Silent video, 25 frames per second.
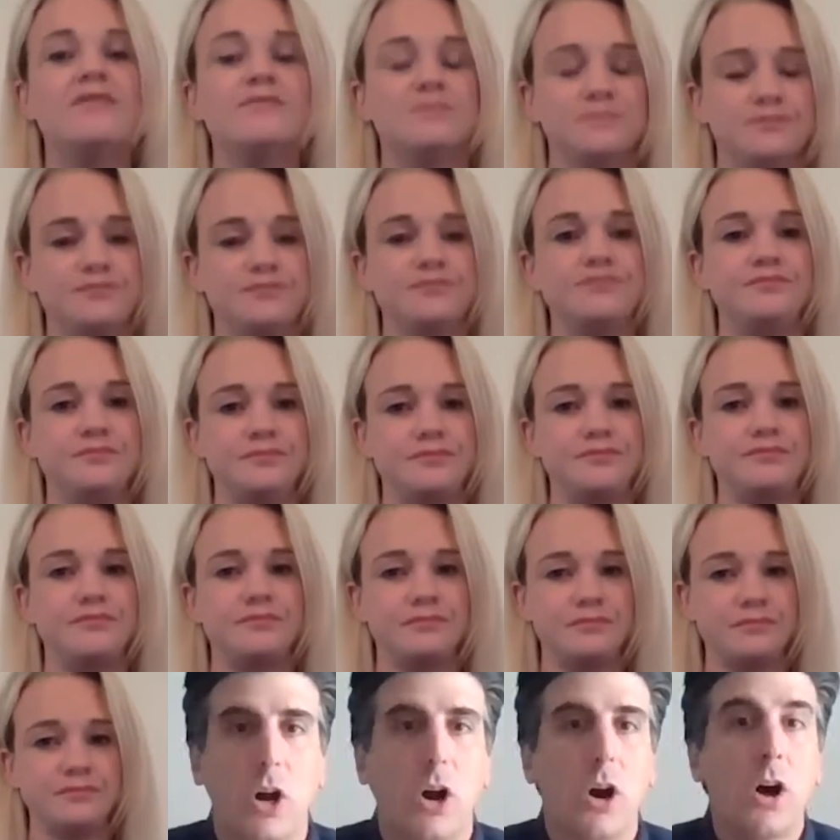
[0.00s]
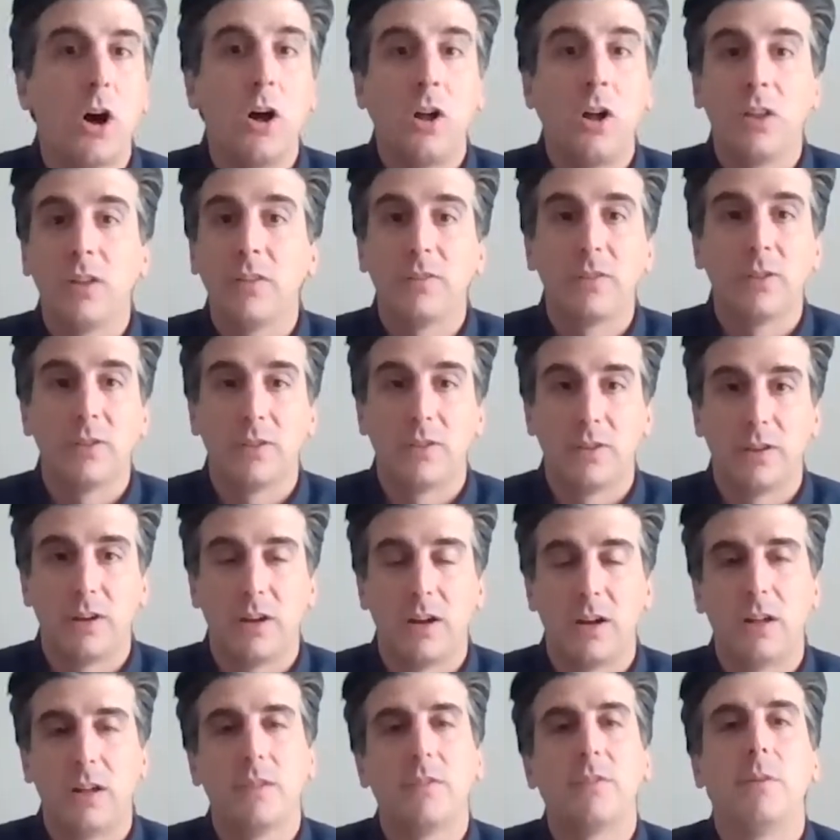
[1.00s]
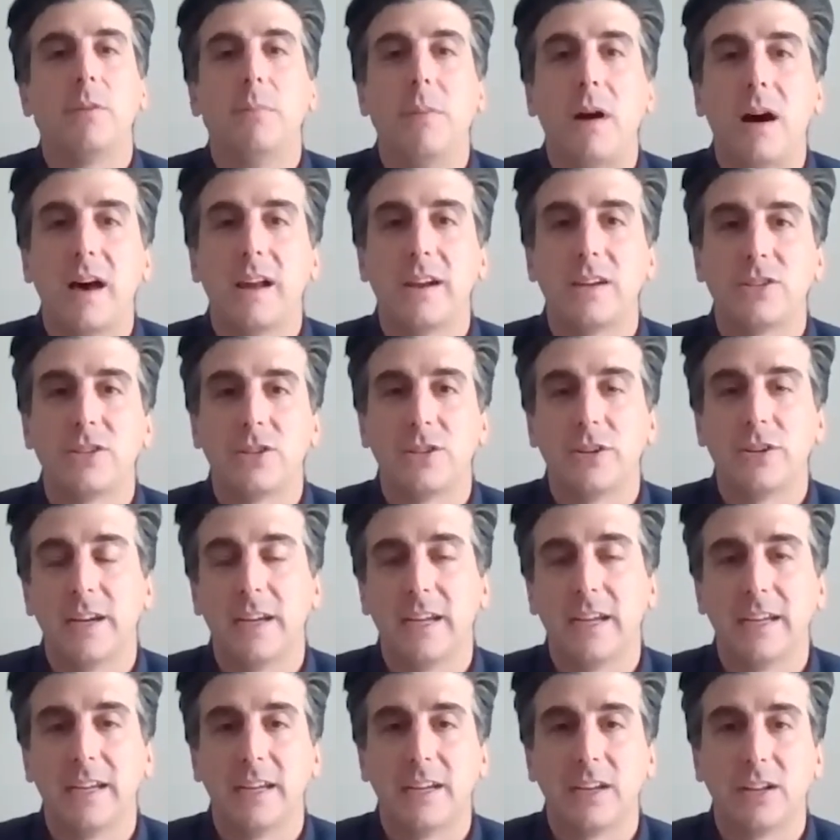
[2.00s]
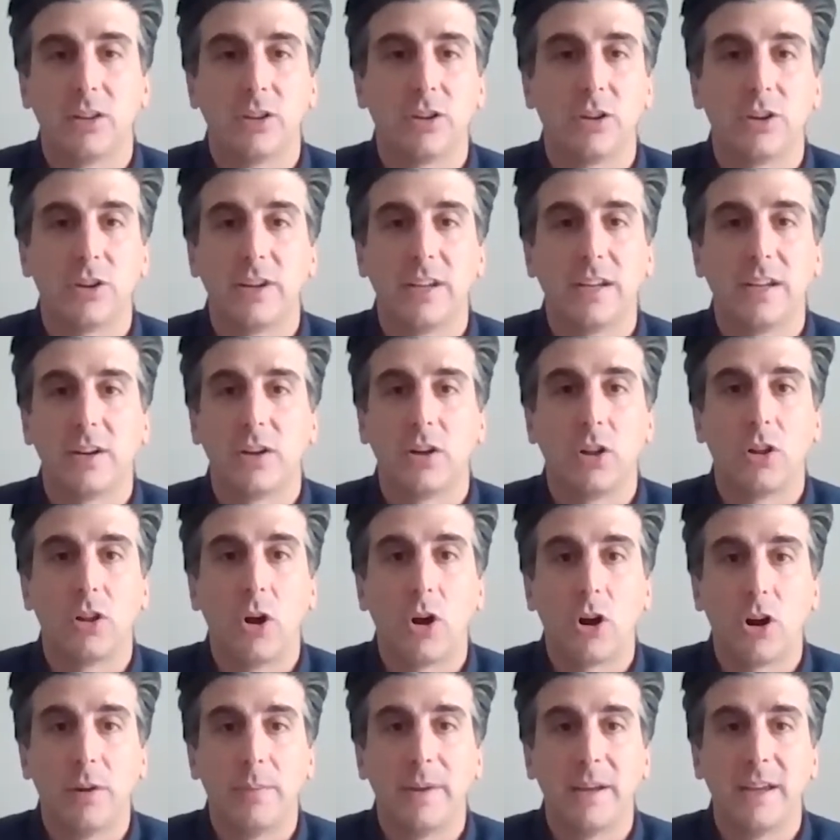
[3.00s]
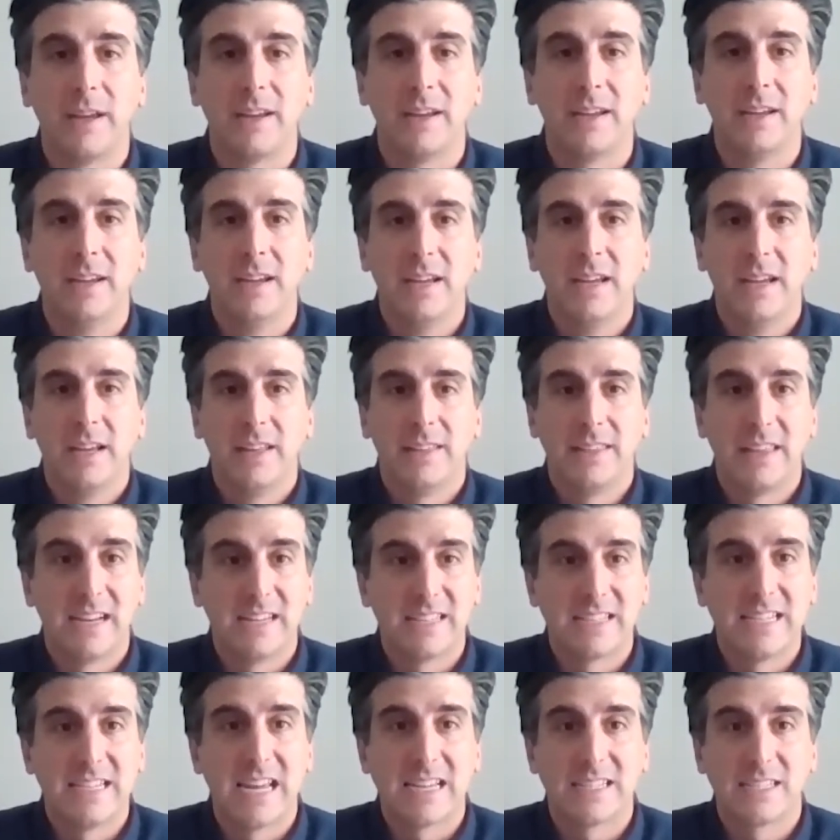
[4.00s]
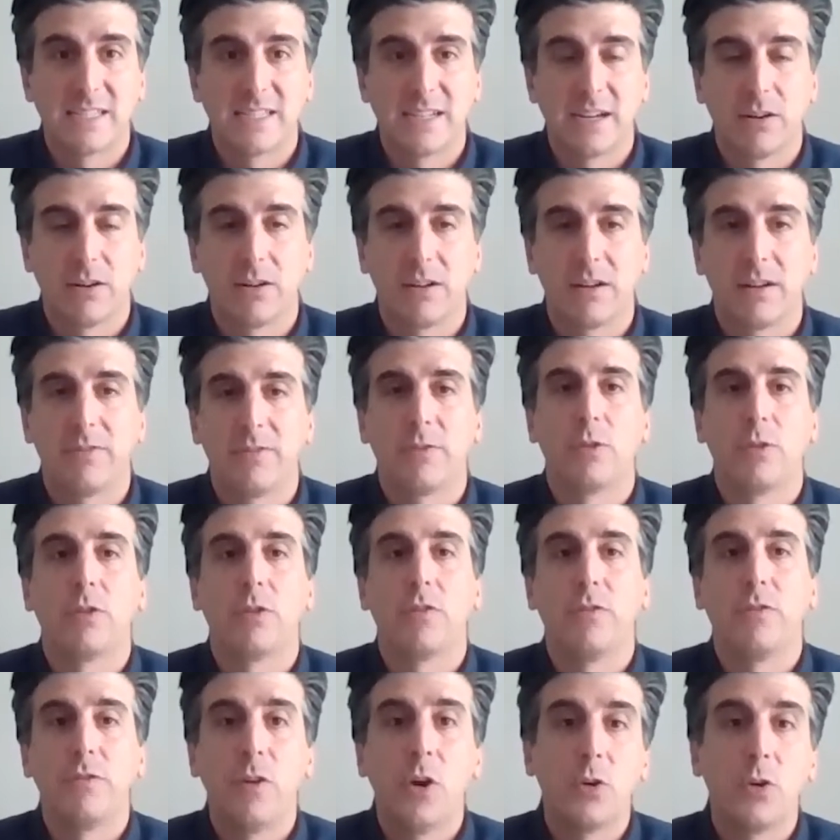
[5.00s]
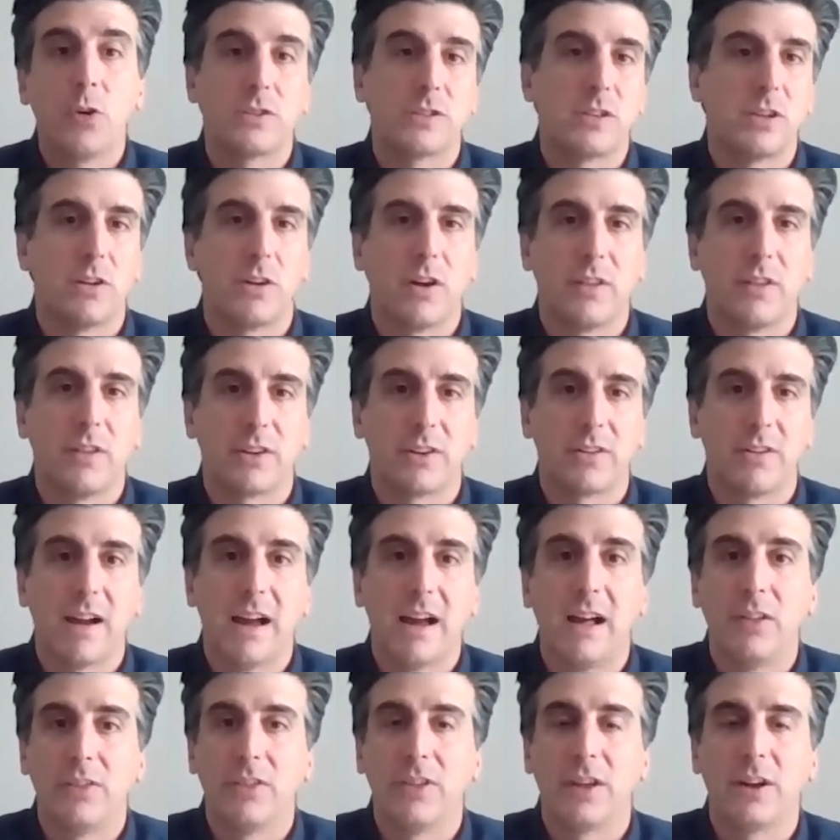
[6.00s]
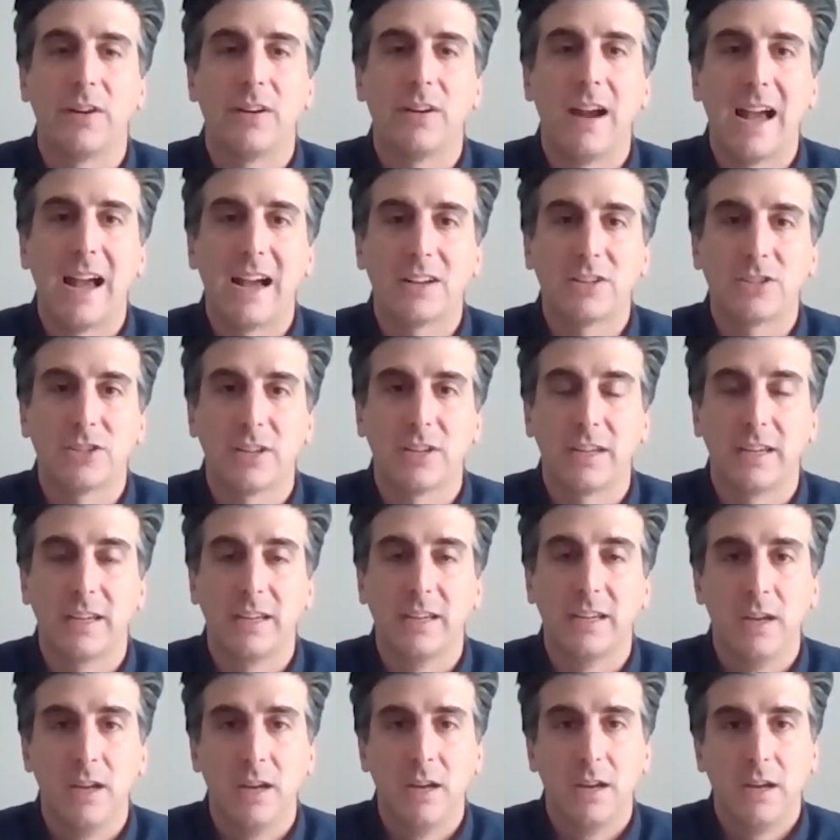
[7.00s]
And then, of course, all of the monitoring and alerting and alarming that is necessary for the folks that are on the ground that are actually